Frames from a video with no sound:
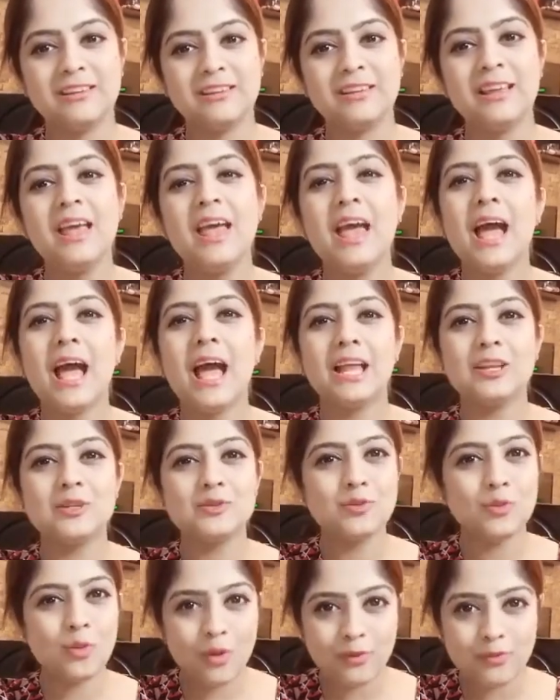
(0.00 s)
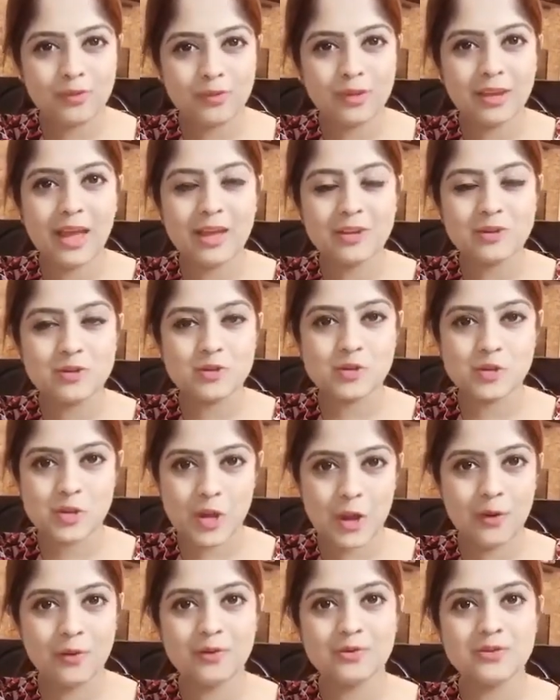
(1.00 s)
and do not forget to share it
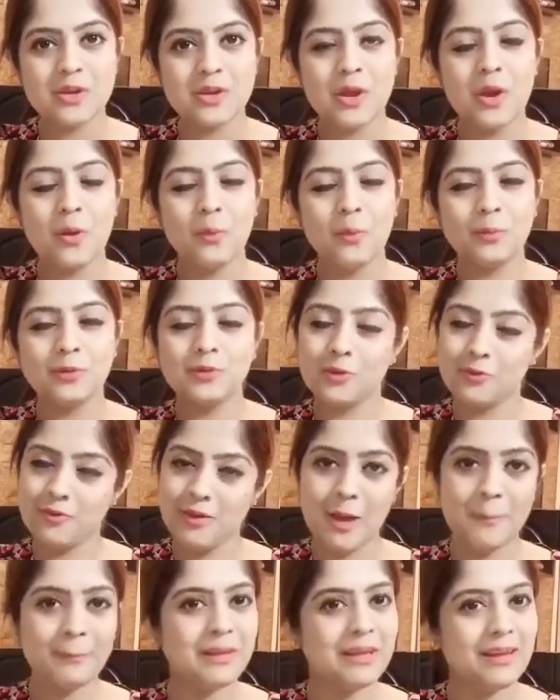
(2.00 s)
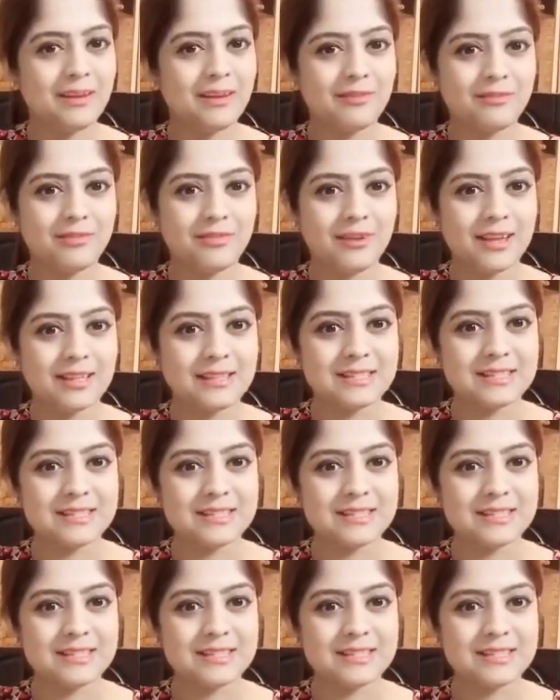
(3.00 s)
with your family and friends.